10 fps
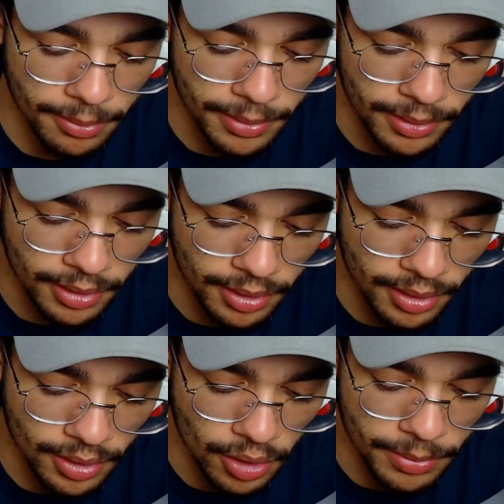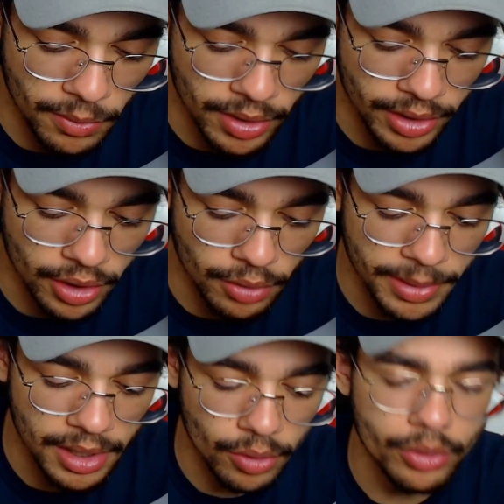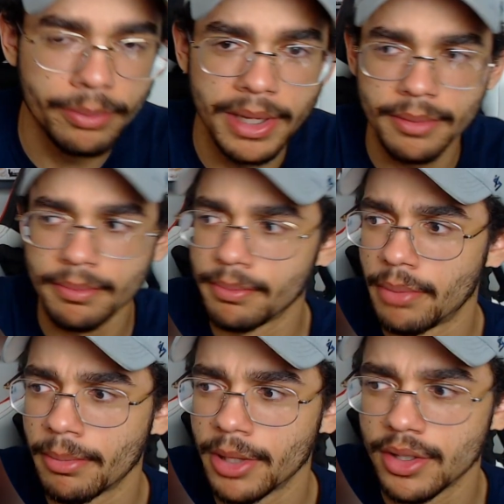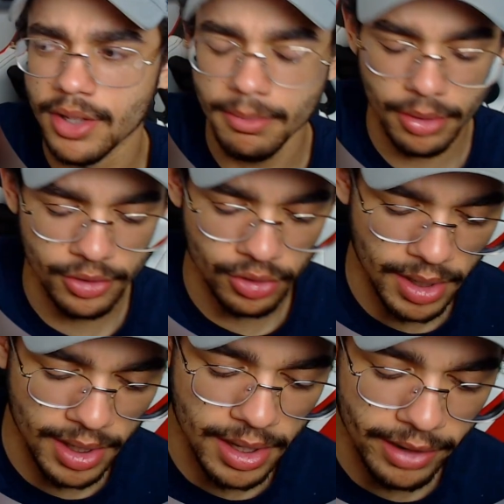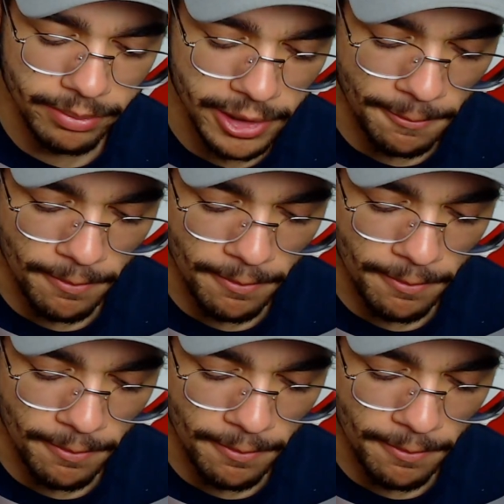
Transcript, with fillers: Obi-Wan Kenobi and old Ben? Probably the same person, right? Gotta be.